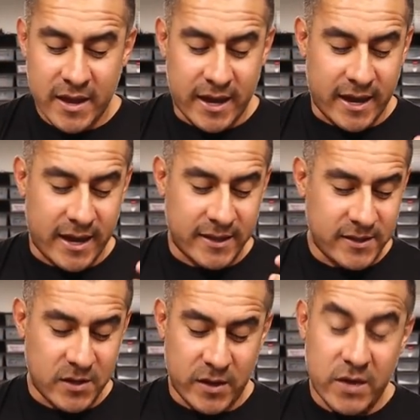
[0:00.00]
And
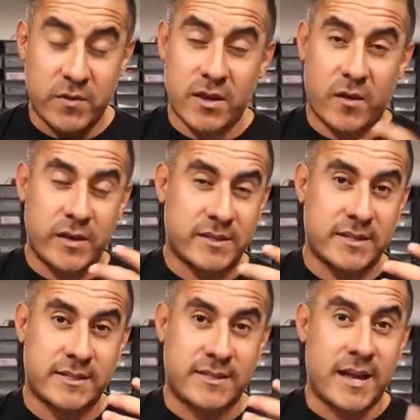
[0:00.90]
you know, even though
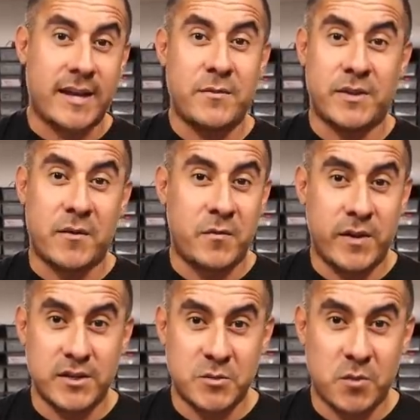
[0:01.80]
this is not even a
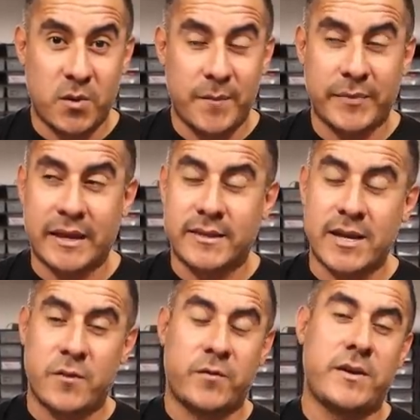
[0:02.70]
visual, it
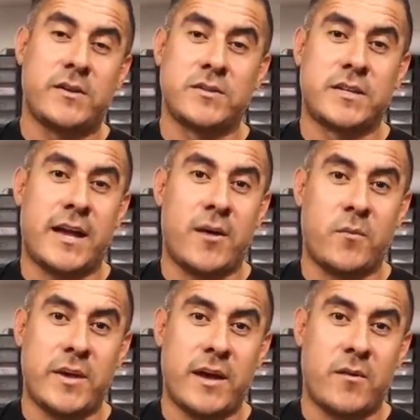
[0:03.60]
definitely, you know, is going to
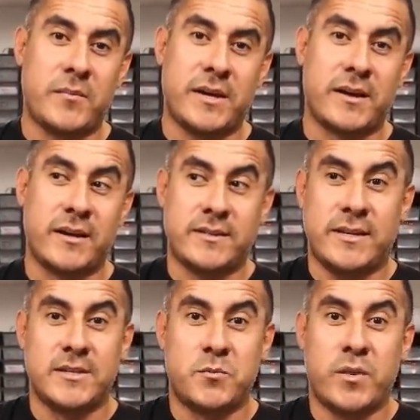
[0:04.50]
help me out because
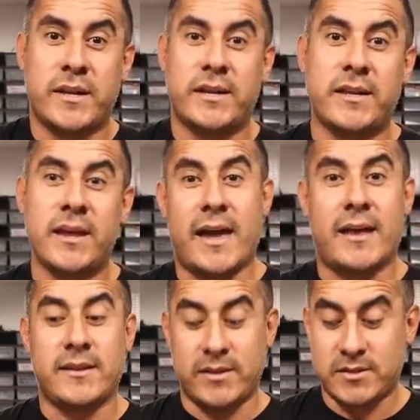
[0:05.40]
he is breeding
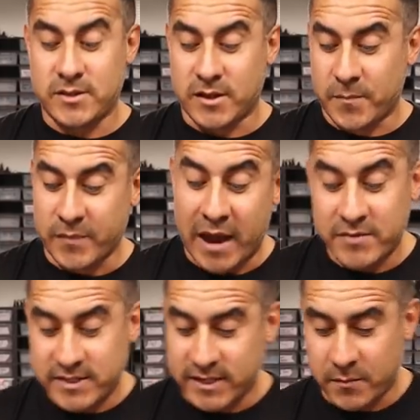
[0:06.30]
and he's, you know, I
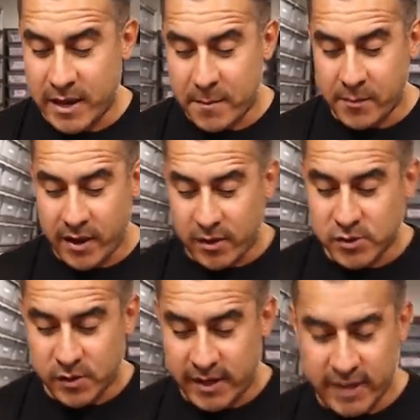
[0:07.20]
haven't seen him yet, but I'll
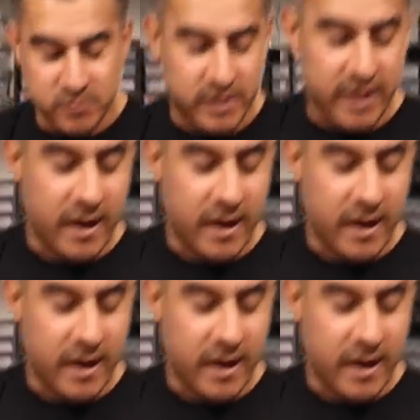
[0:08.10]
show you guys what I